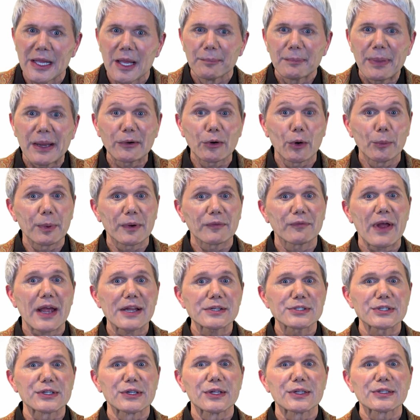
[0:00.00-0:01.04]
payroll
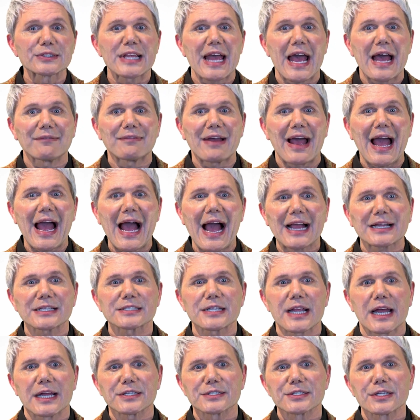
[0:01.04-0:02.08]
professionals have
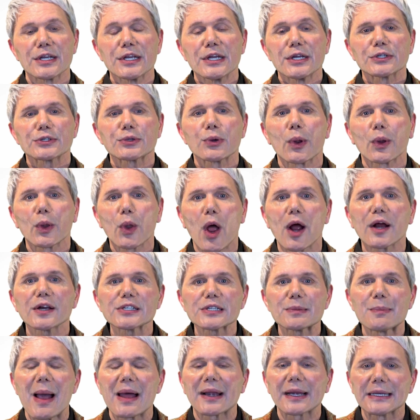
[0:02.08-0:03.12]
access to a large
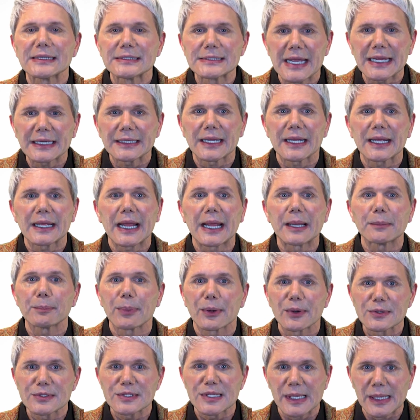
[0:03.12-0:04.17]
amount of data and
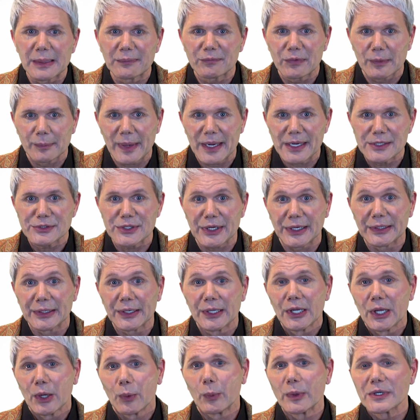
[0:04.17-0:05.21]
personal information,
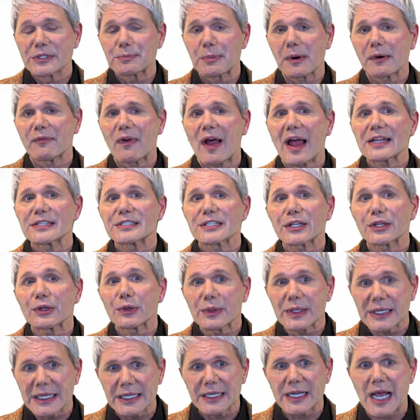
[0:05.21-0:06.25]
which provides a
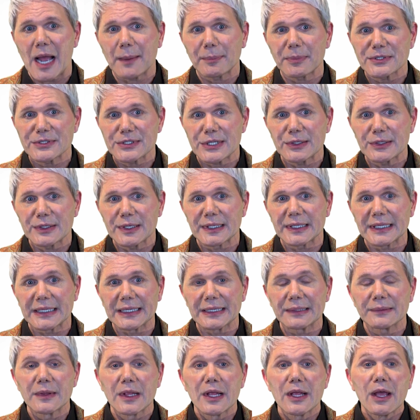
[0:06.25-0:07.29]
unique
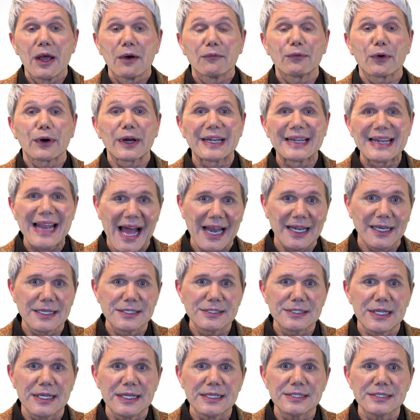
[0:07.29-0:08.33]
opportunity for
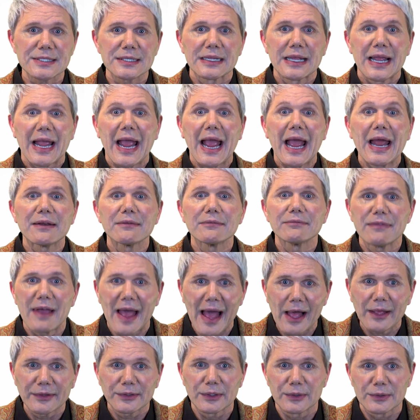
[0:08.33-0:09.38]
analysis and
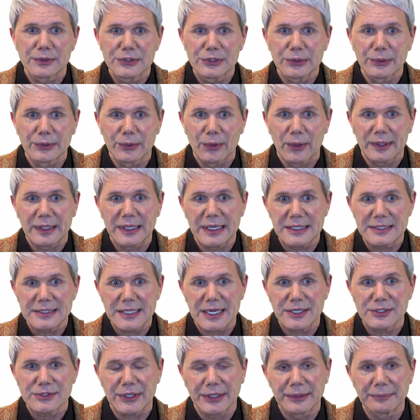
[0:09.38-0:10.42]
value to an
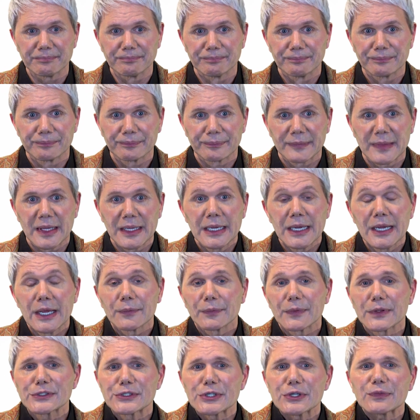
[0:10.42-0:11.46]
organization.
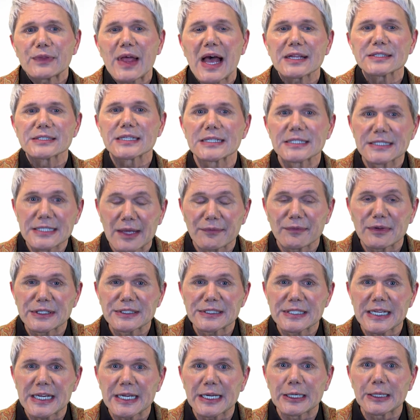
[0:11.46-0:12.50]
The two thousand
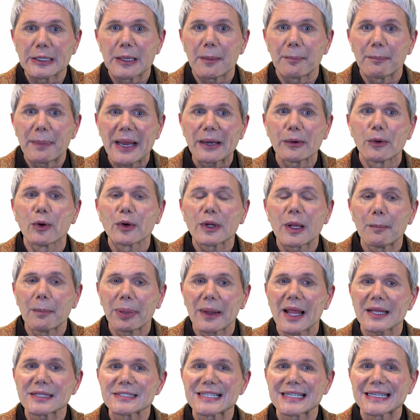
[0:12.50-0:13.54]
seventeen Payroll
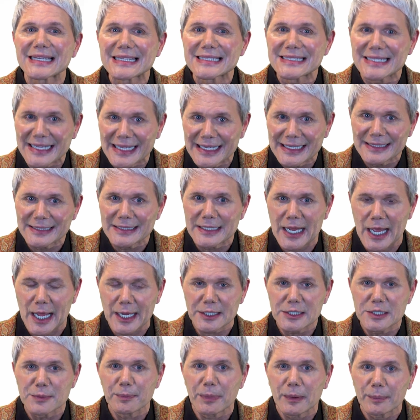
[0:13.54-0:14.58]
Complexities
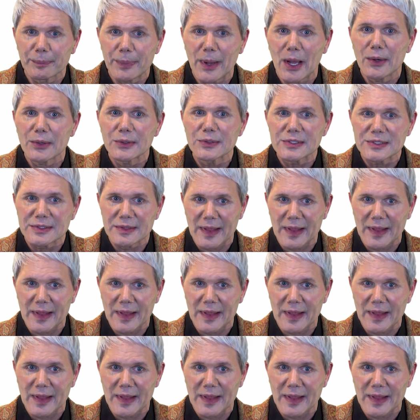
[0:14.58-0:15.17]
Index proposed